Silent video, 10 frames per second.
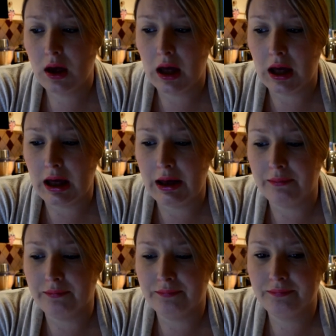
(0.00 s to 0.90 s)

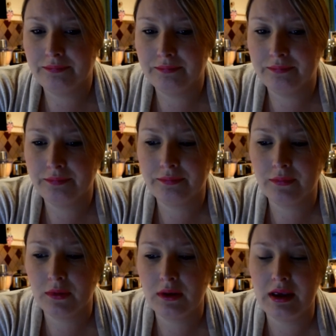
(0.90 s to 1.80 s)

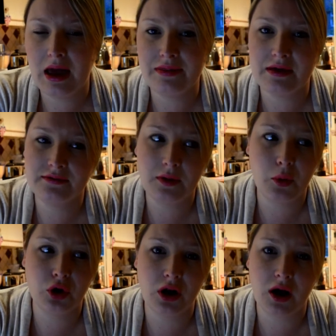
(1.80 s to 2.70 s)
Yeah, there's some
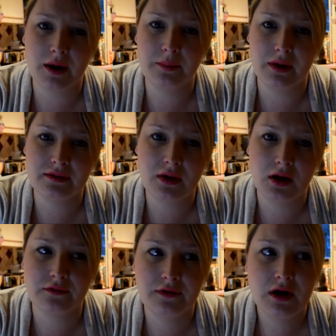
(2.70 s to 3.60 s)
online, but it's kind
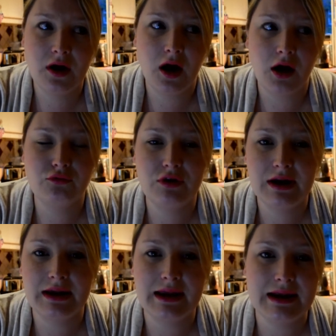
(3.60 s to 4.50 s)
of, I
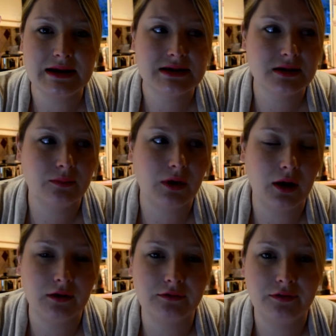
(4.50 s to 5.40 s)
really needed some
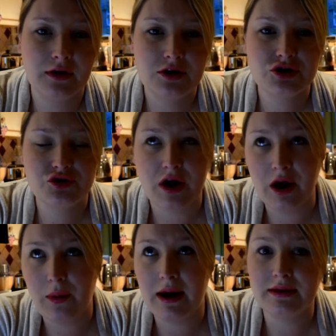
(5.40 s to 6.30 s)
kind of straight
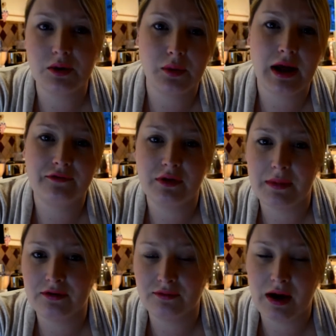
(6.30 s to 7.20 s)
away and didn't want to have to
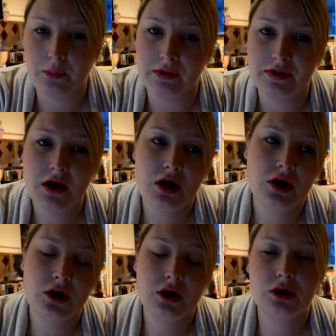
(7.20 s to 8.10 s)
mess around with
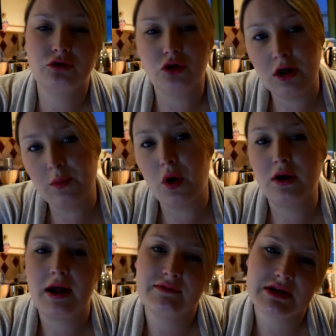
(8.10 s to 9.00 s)
trying them
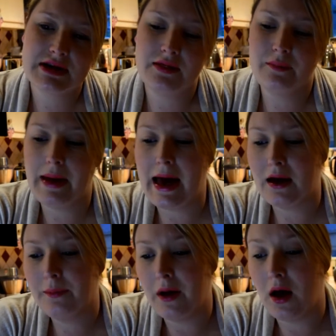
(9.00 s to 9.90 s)
on, having to send them
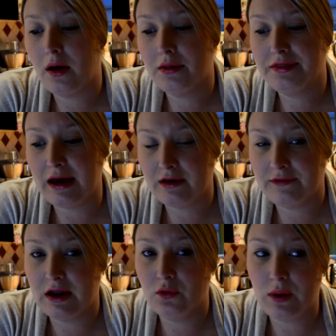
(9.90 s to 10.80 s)
back. But
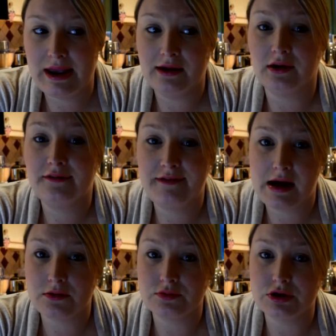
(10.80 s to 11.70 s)
thankfully at the weekend I
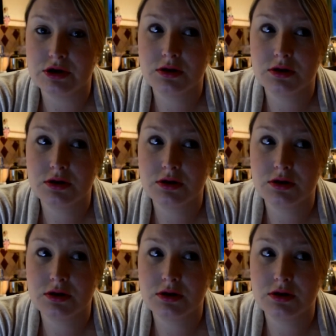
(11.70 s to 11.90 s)
found